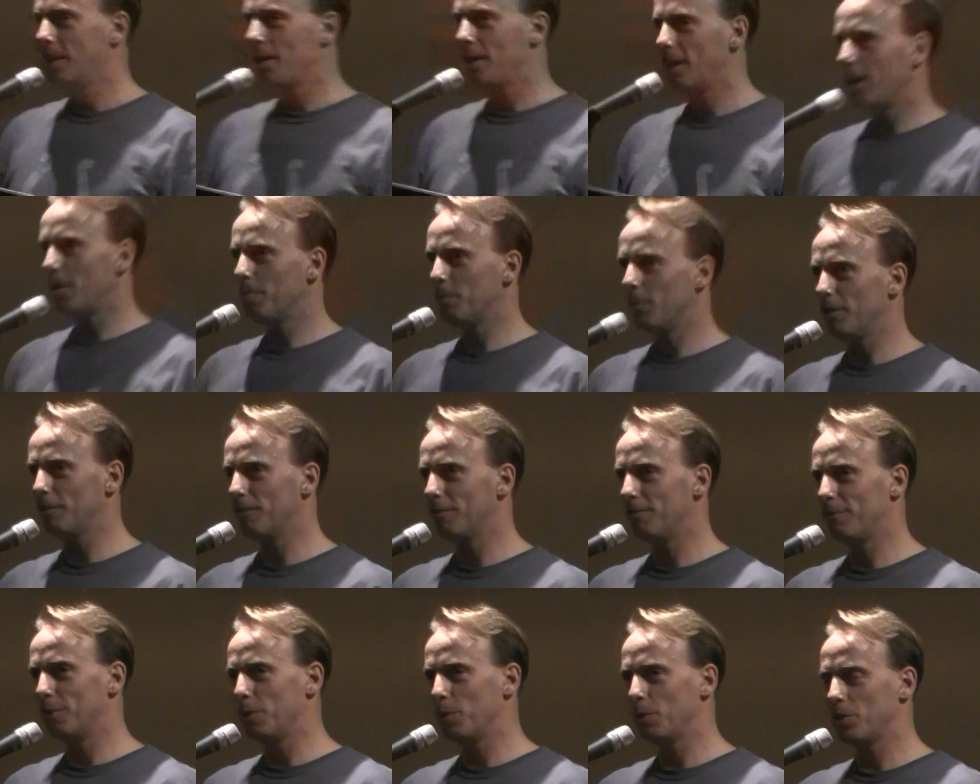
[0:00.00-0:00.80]
I'm going to
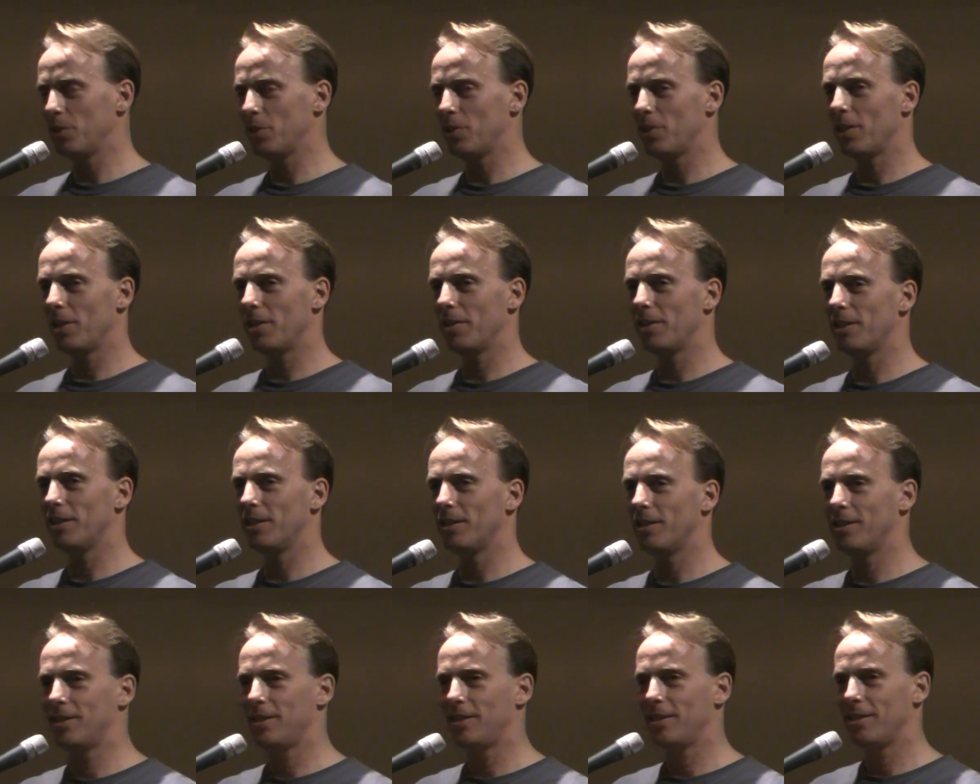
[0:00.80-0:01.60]
focus on
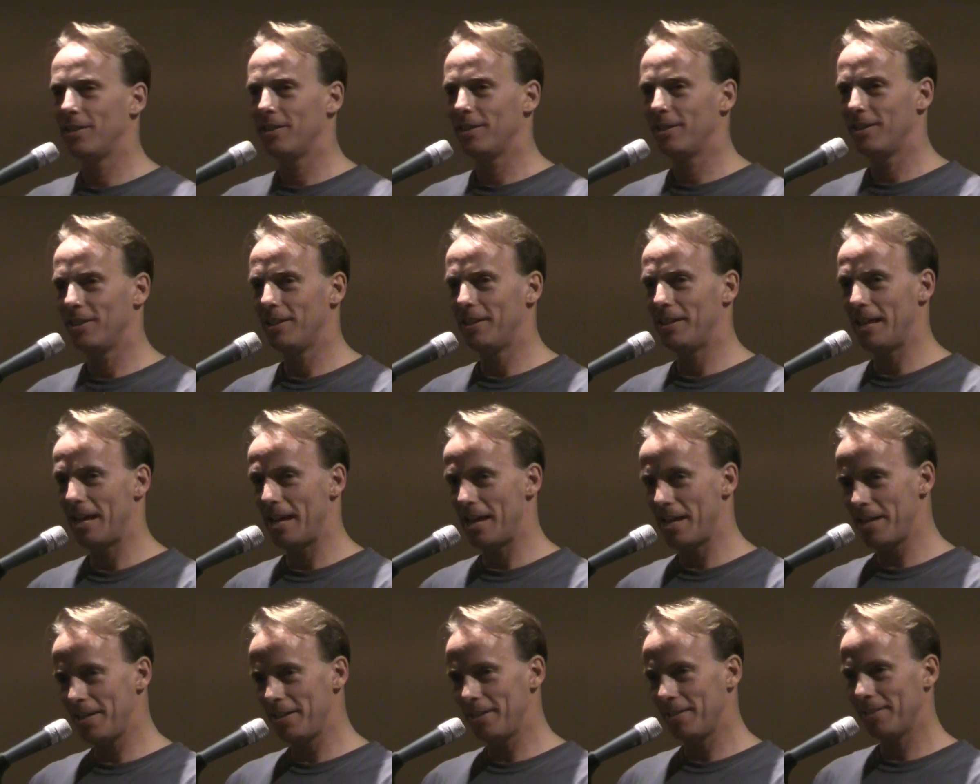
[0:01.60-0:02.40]
the
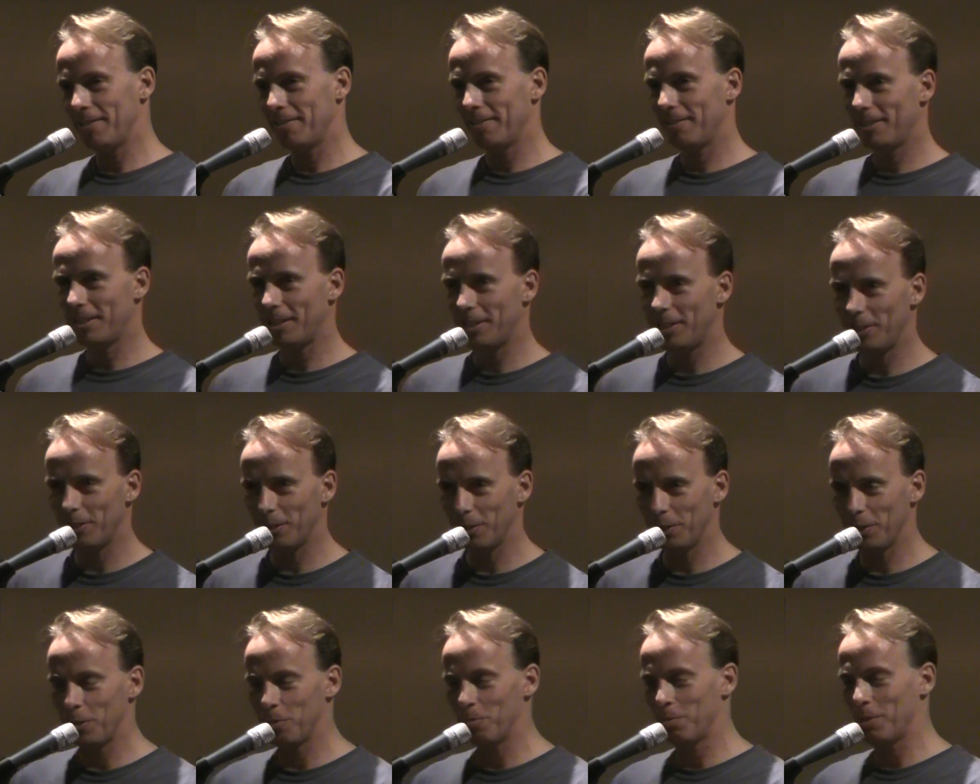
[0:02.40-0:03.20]
dead, the
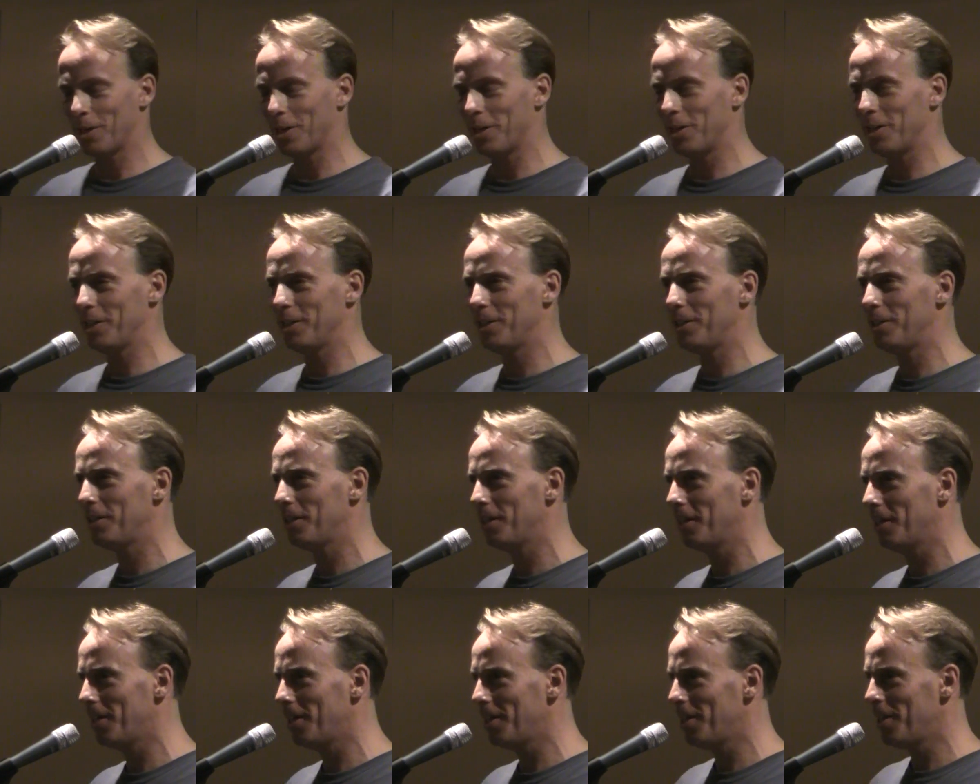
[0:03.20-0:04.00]
dearly departed,
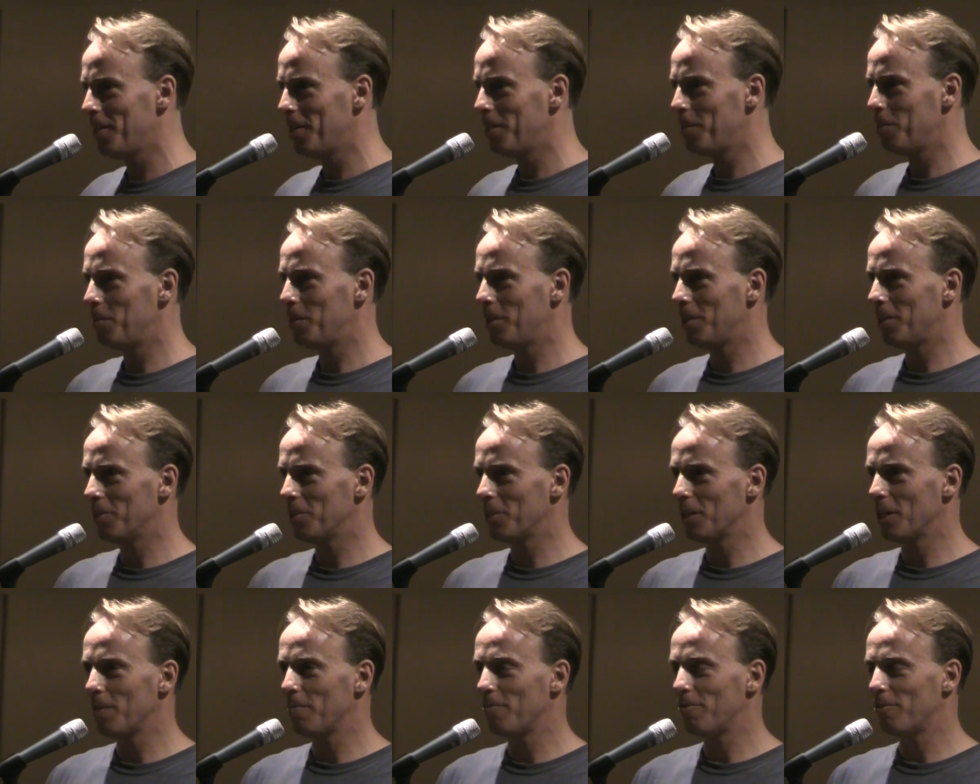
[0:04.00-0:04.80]
because
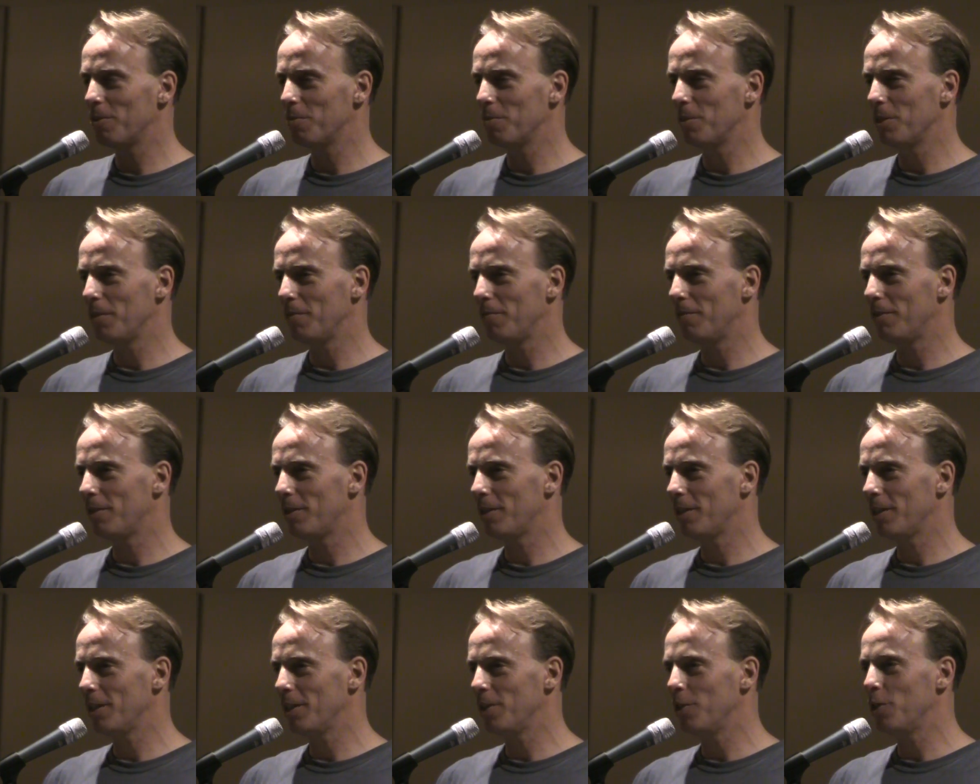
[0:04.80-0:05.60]
I'm from the very
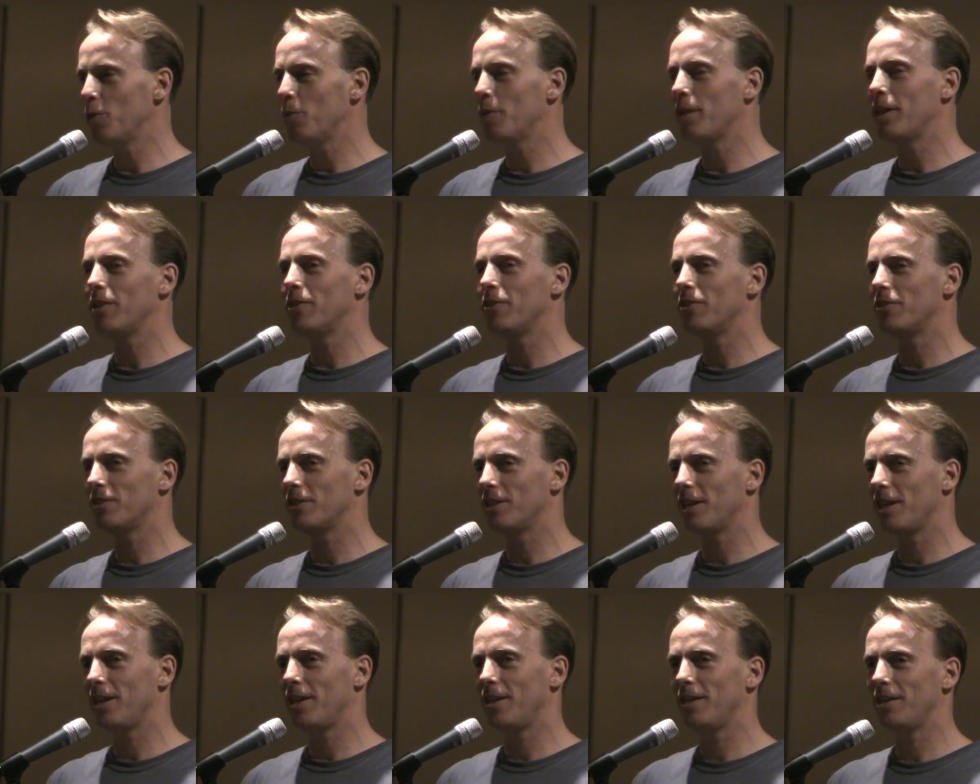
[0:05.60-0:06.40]
underrated
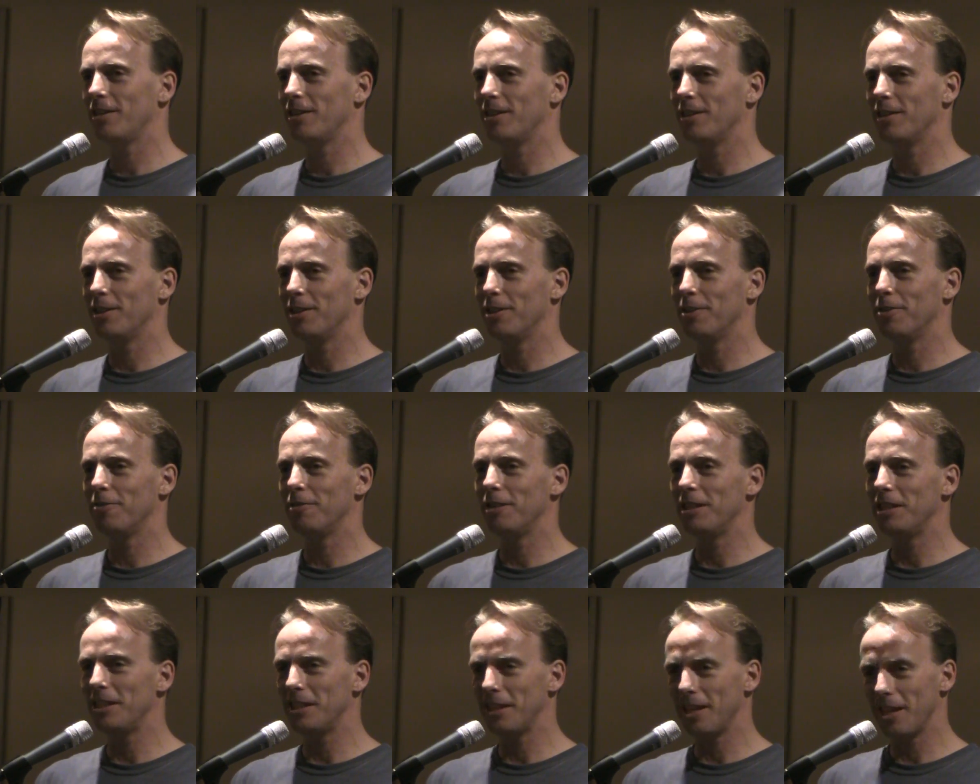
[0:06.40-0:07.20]
state of
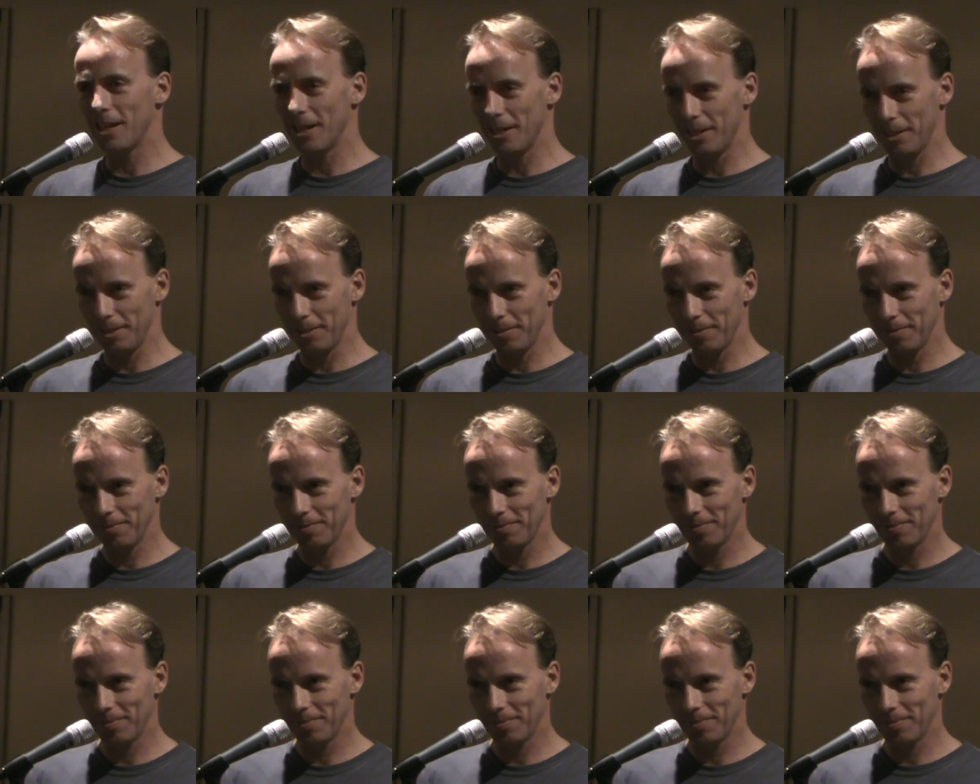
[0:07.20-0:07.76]
Indiana.